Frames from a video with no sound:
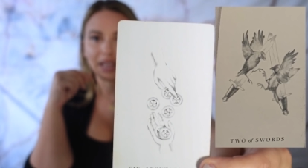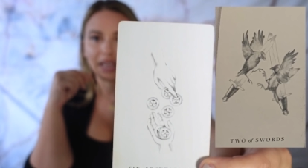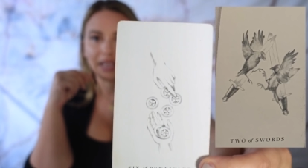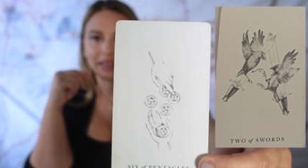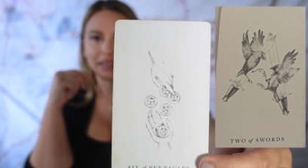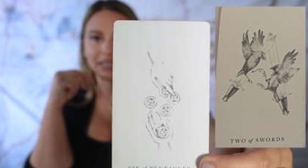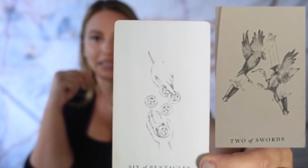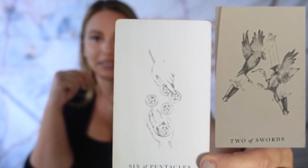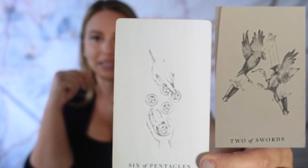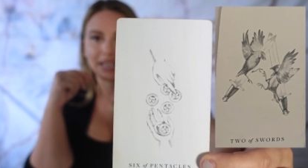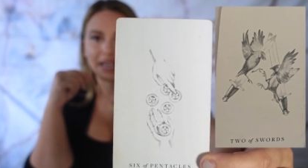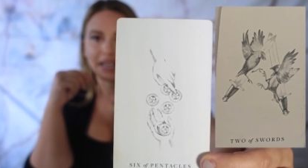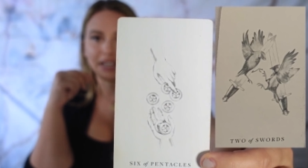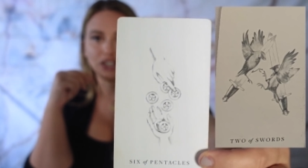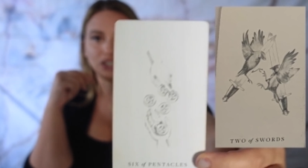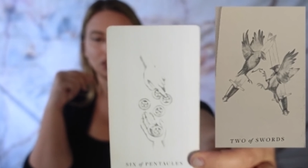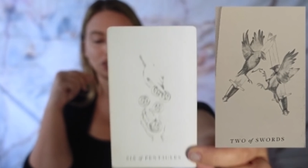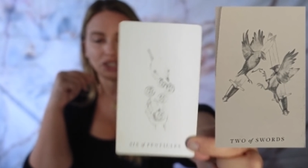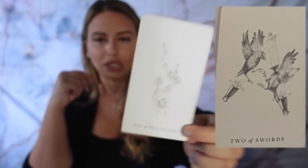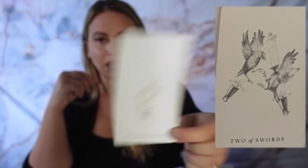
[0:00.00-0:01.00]
like this
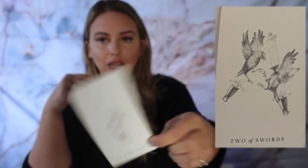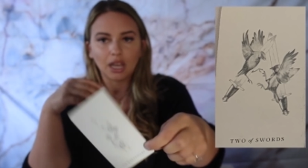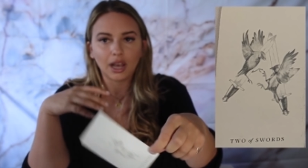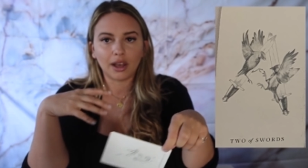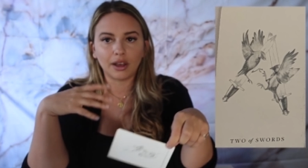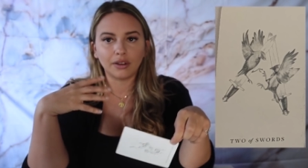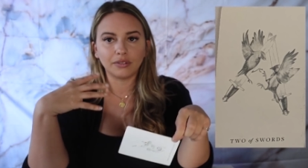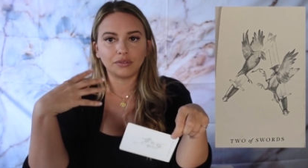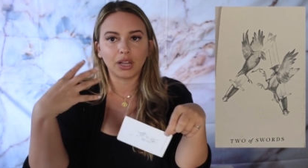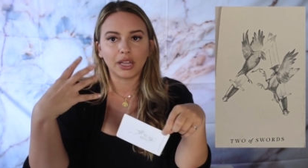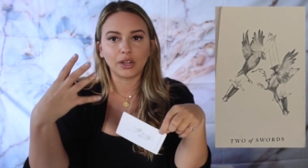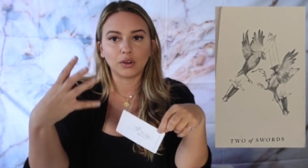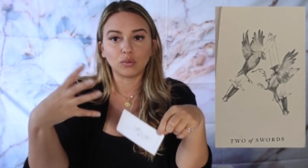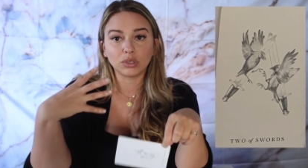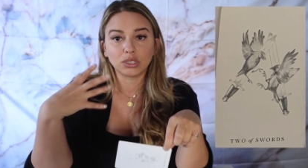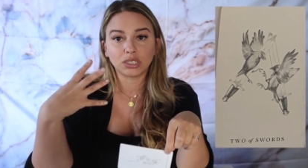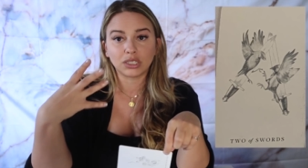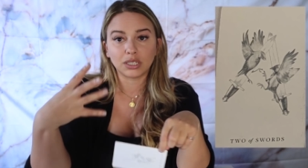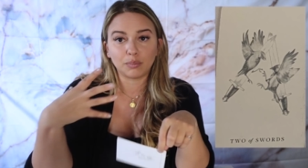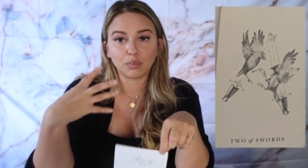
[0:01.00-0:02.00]
energy of like
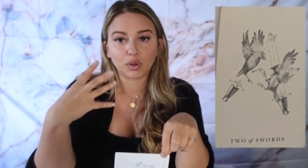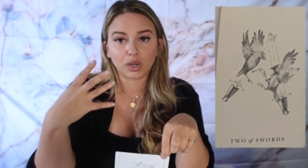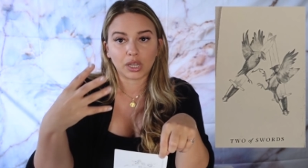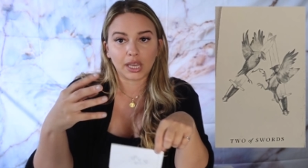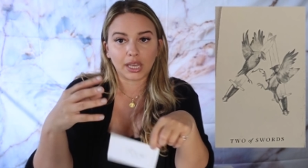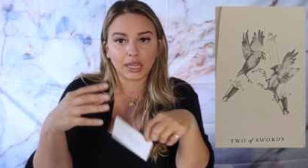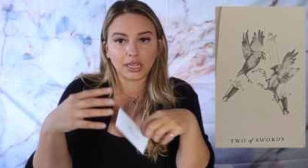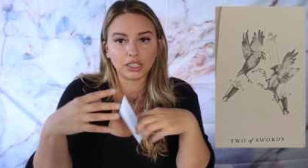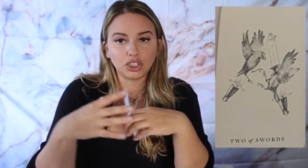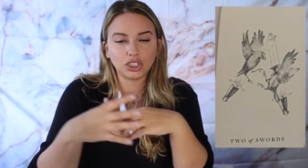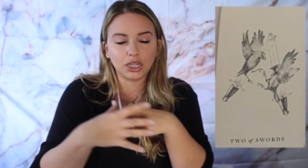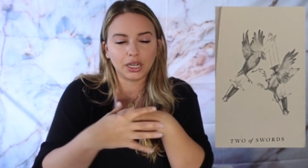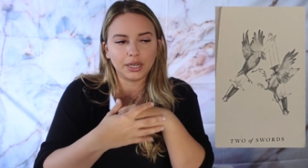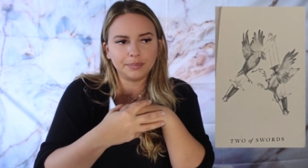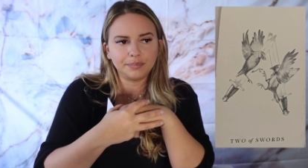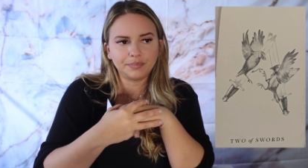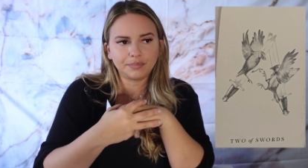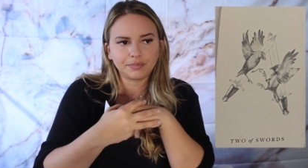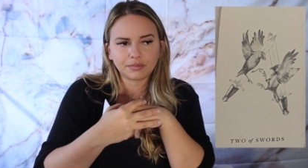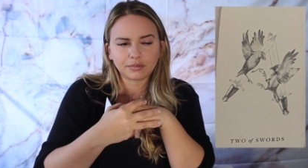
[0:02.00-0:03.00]

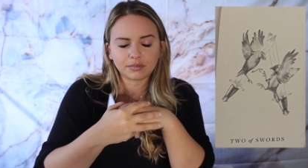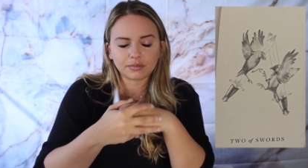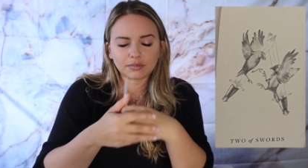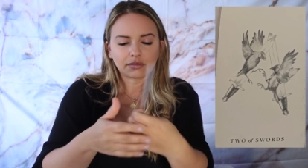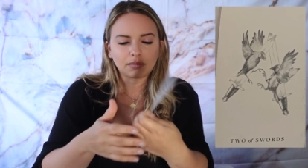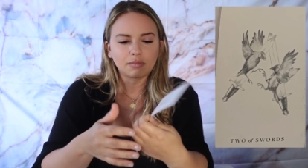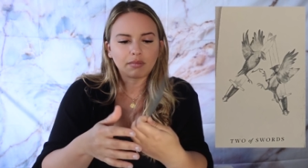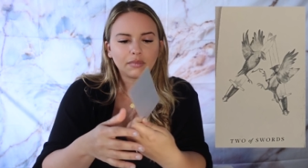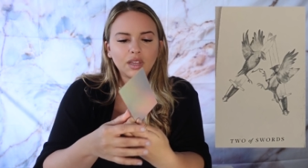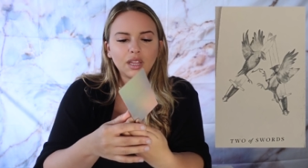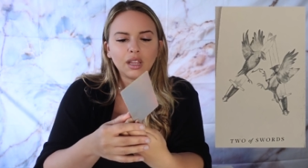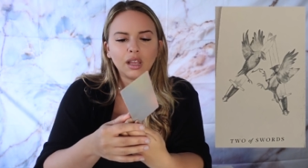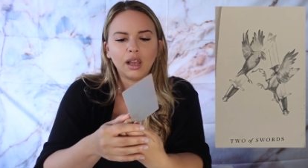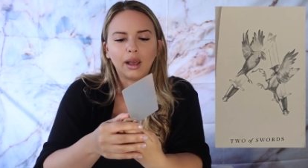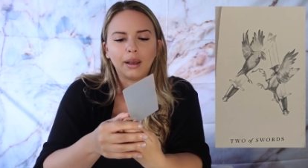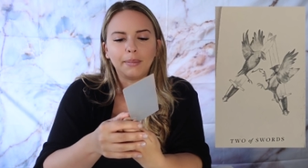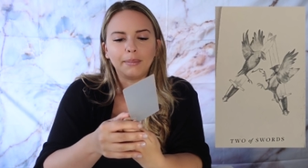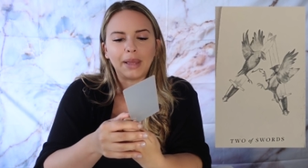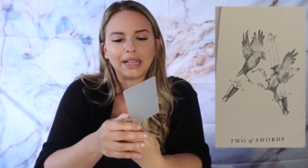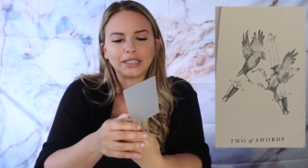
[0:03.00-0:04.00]
reciprocation,
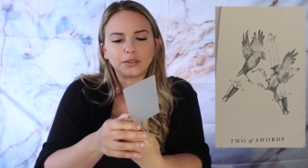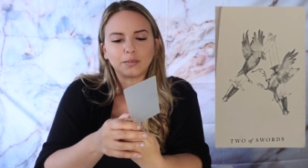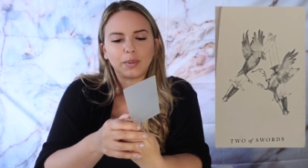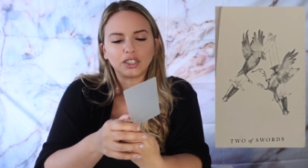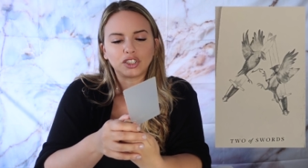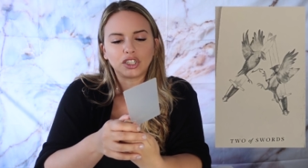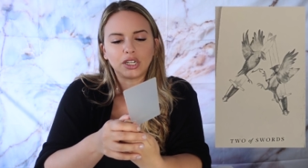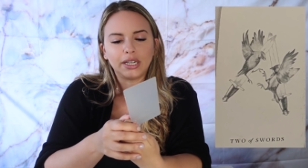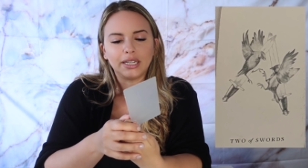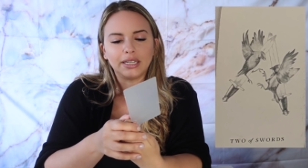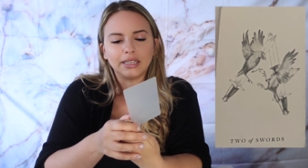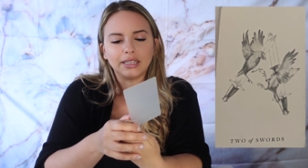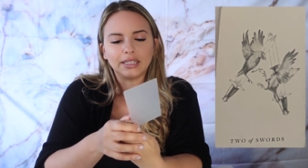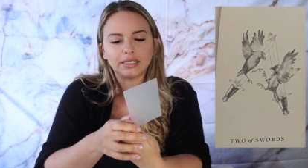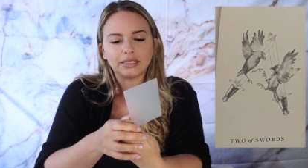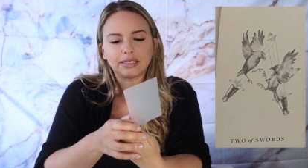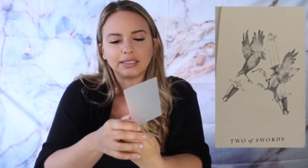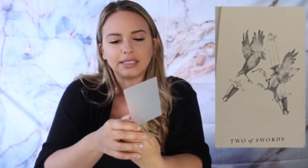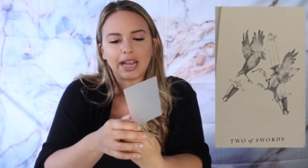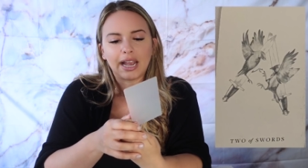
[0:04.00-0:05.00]
um, especially in
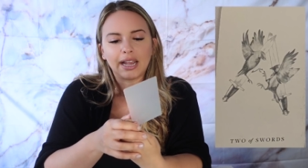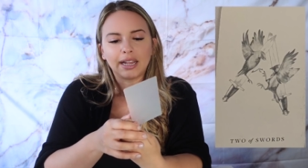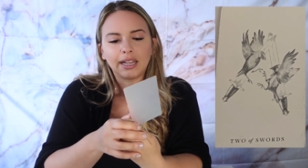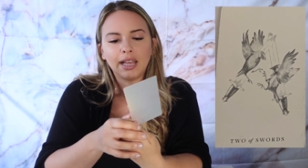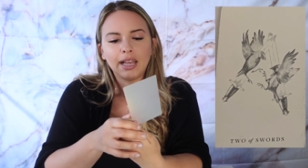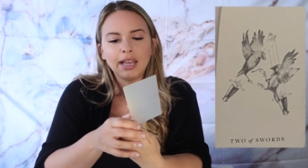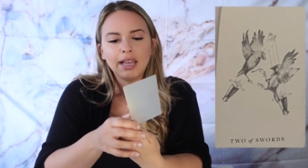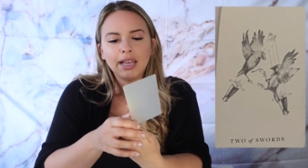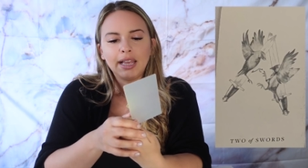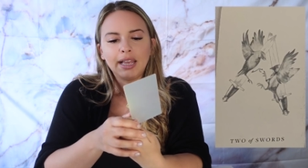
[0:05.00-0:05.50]
this deck.